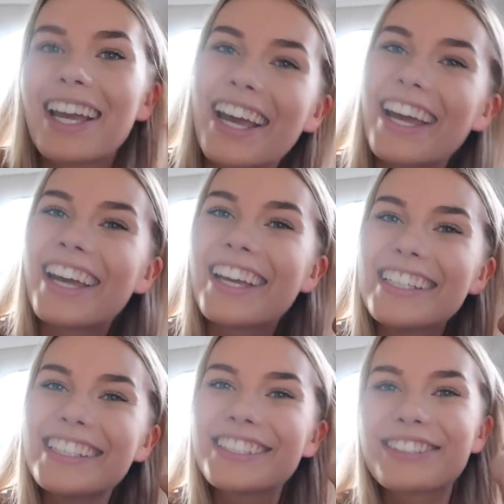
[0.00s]

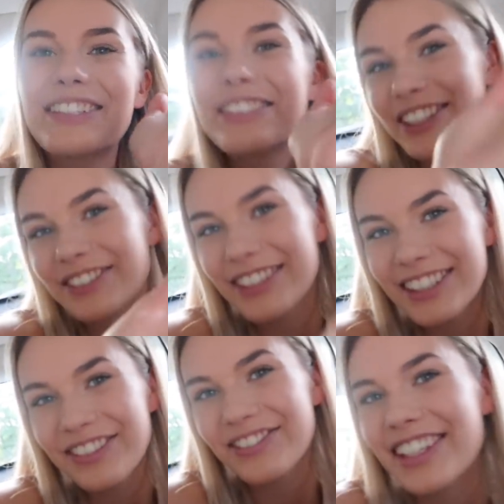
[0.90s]
hey, so we've just
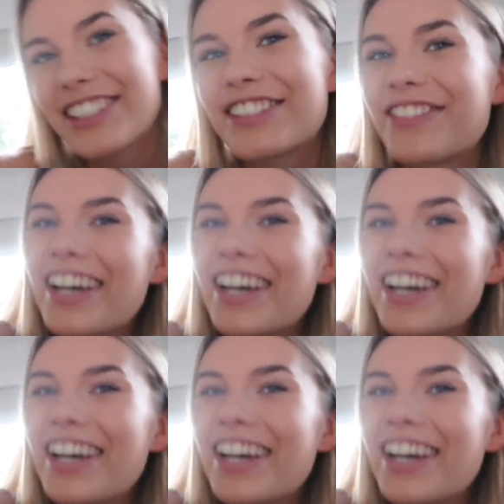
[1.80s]
been to Freshers'